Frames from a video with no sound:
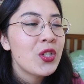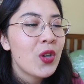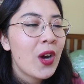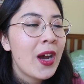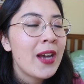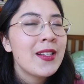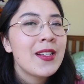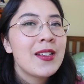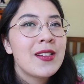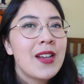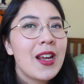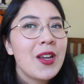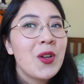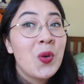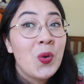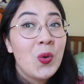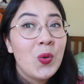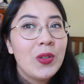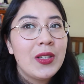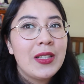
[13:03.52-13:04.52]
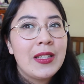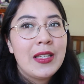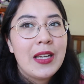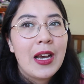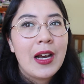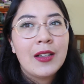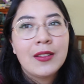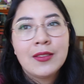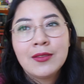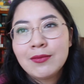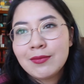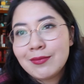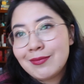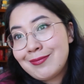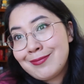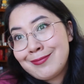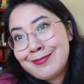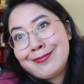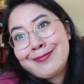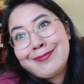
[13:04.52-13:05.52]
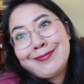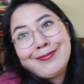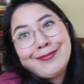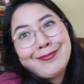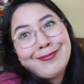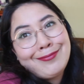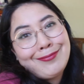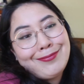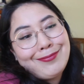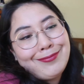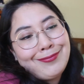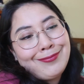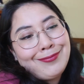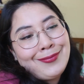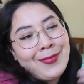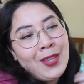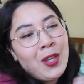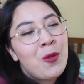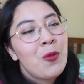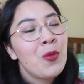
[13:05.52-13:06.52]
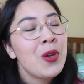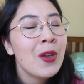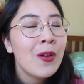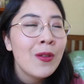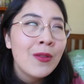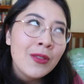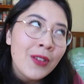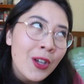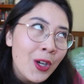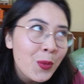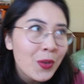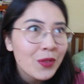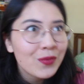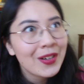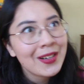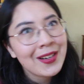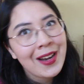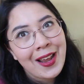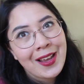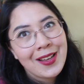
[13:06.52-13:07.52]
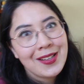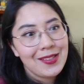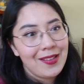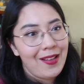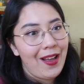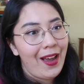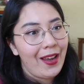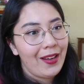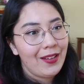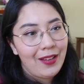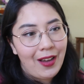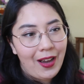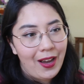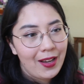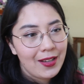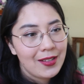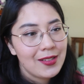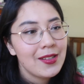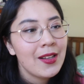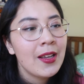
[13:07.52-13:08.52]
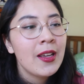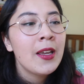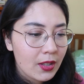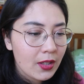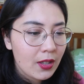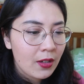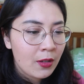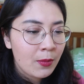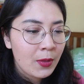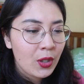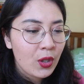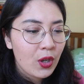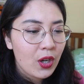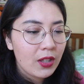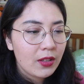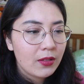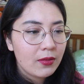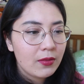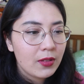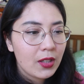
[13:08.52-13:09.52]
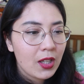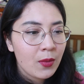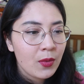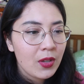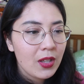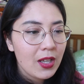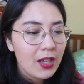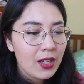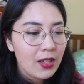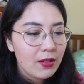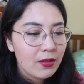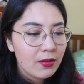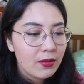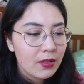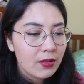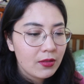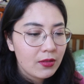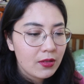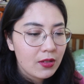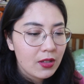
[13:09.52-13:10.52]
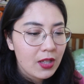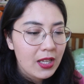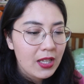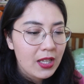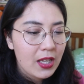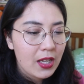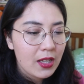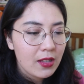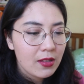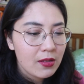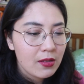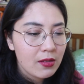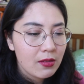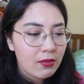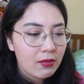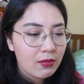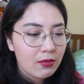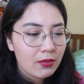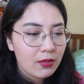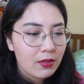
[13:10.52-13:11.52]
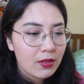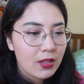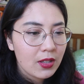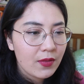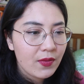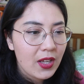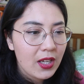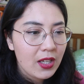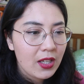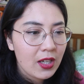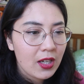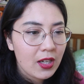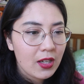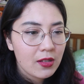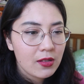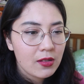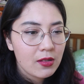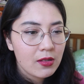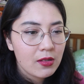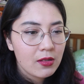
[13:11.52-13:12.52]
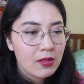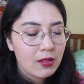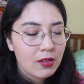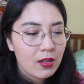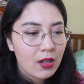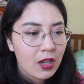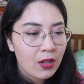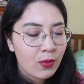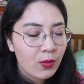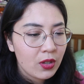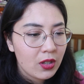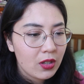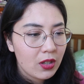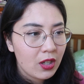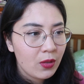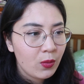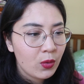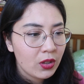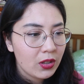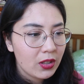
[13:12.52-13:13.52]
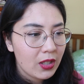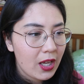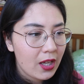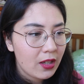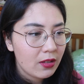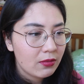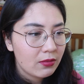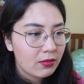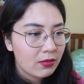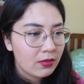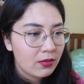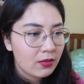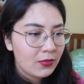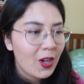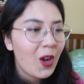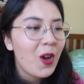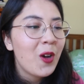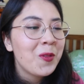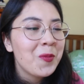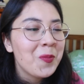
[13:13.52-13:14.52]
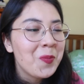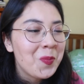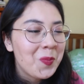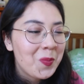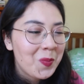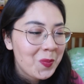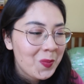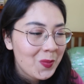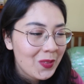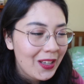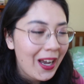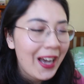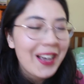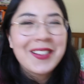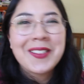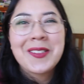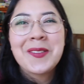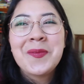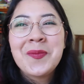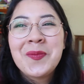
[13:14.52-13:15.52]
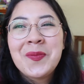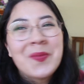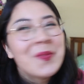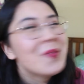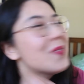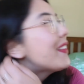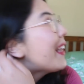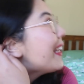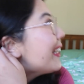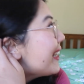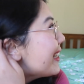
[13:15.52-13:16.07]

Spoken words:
trying to stay cool and young." We all know what Renee's like, guys. Oh my god, can we like, do they kiss? Because if they kiss, I want that. No, guys, they